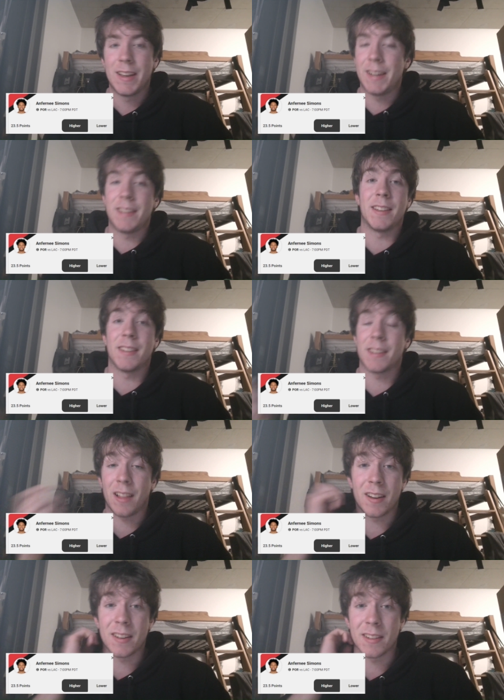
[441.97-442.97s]
He's hit this
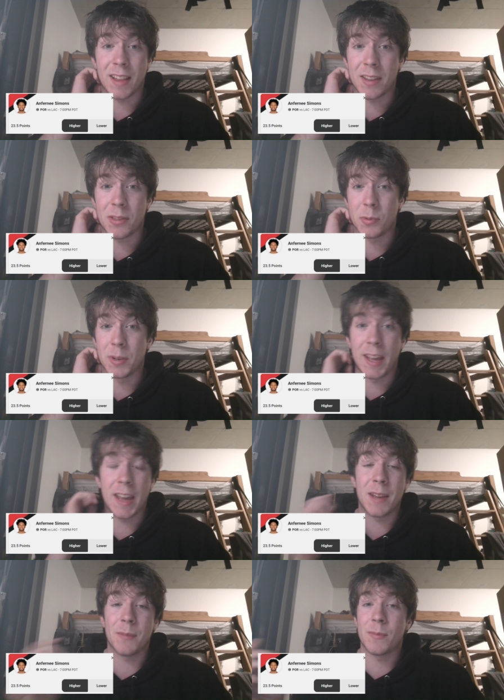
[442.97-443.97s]
line in his last three
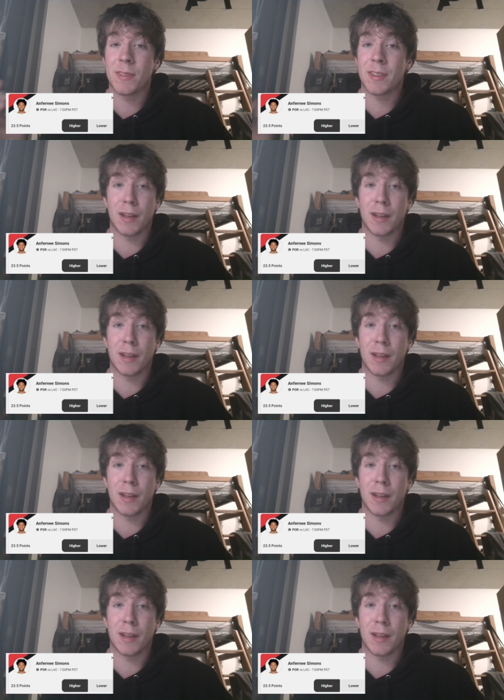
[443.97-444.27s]
games.